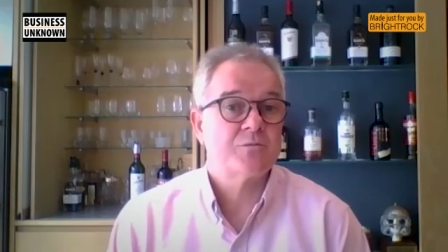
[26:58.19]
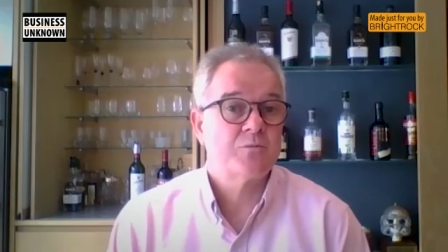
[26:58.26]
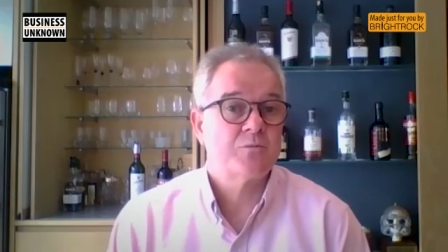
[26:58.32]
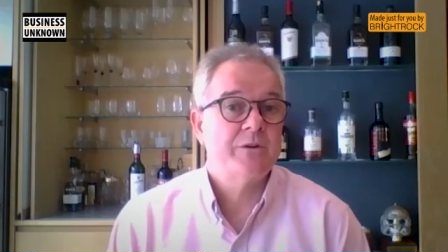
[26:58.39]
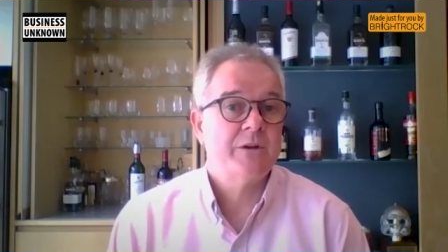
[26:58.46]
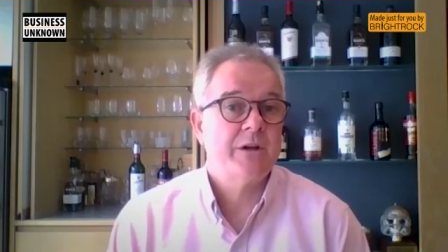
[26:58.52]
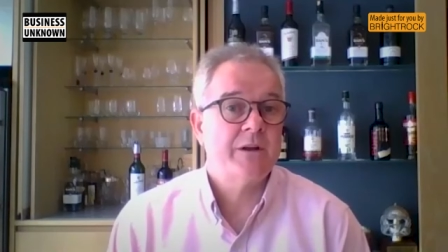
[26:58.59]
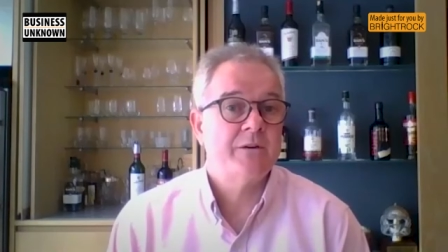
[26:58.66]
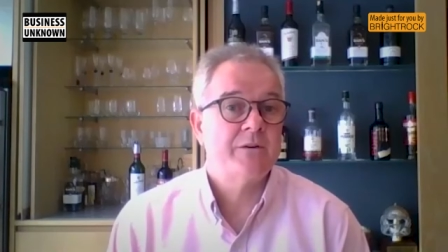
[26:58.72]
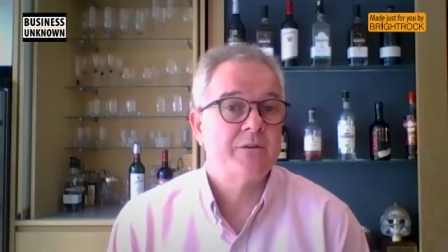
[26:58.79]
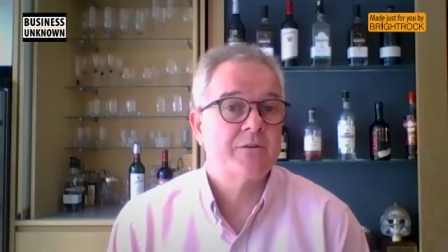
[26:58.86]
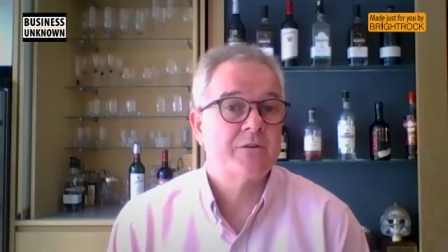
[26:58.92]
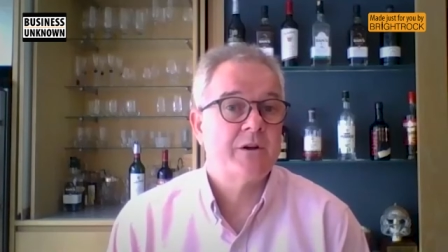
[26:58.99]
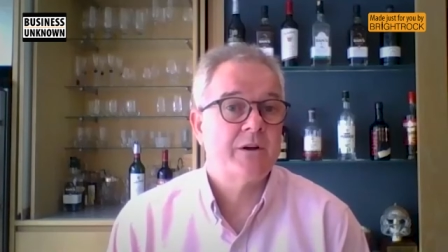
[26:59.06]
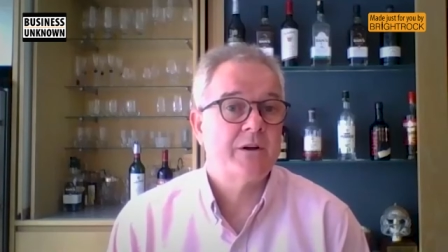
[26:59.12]
We, and
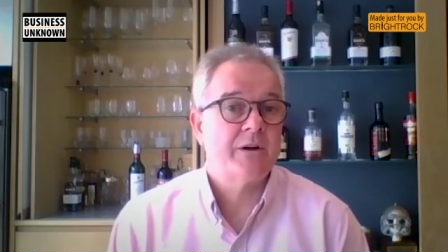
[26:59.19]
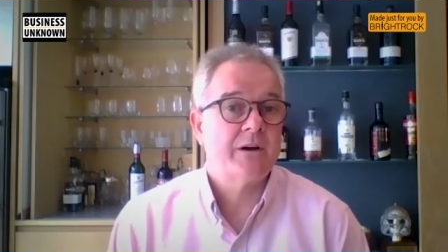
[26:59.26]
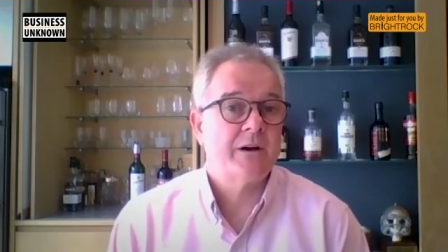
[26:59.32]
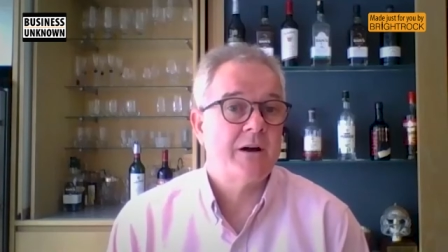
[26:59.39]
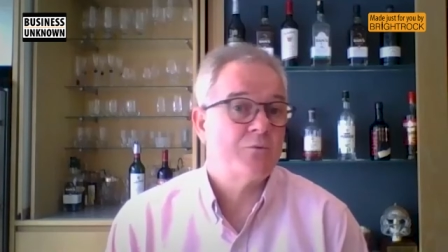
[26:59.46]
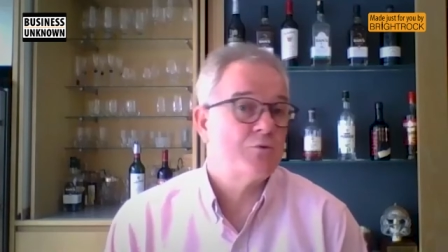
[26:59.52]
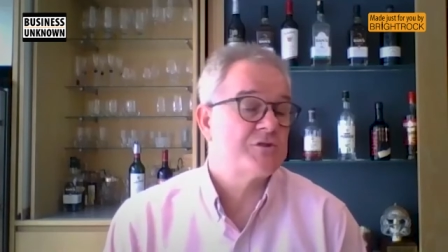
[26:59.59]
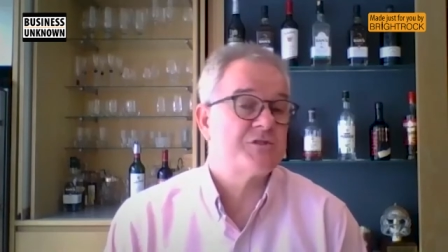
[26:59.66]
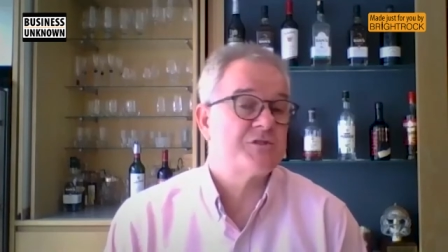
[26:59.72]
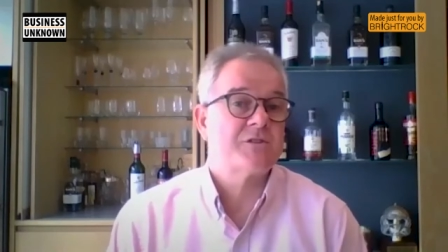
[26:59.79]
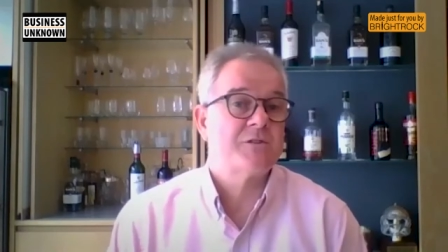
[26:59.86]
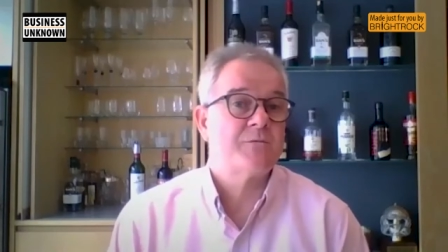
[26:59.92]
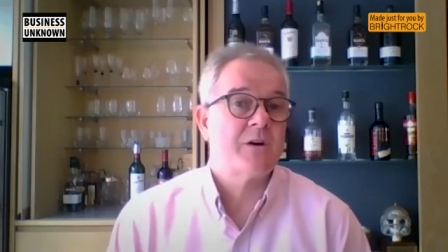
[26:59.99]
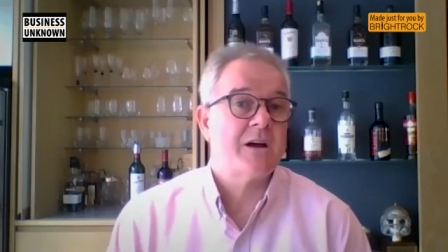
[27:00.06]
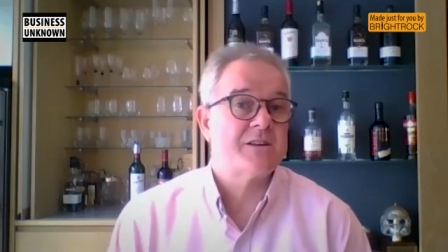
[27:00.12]
I would just
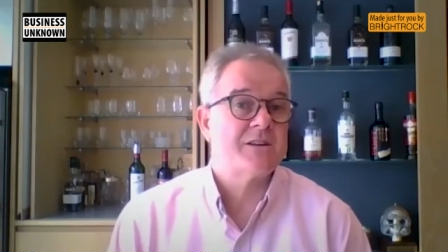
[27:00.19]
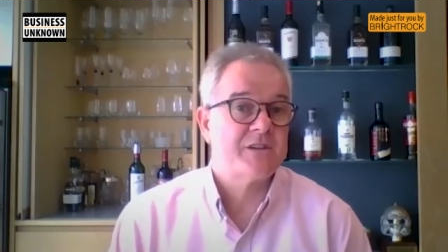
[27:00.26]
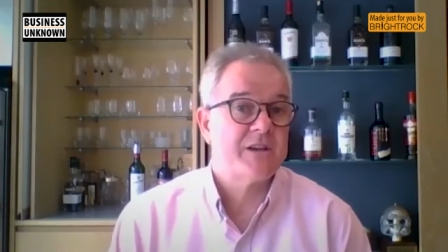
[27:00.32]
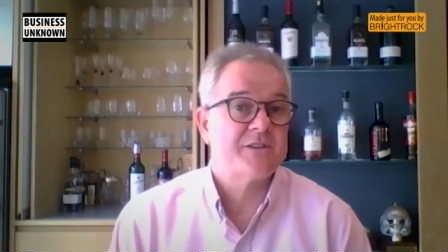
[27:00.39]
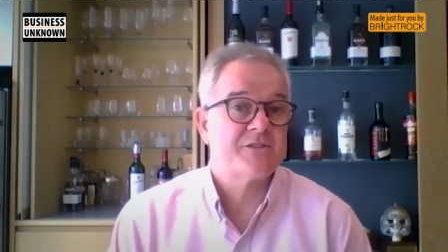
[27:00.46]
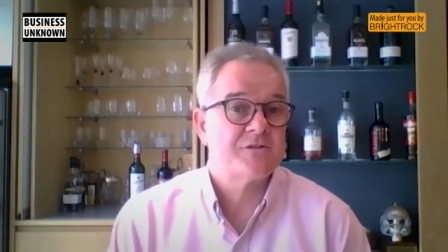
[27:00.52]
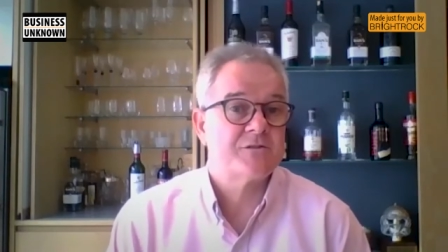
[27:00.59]
advise that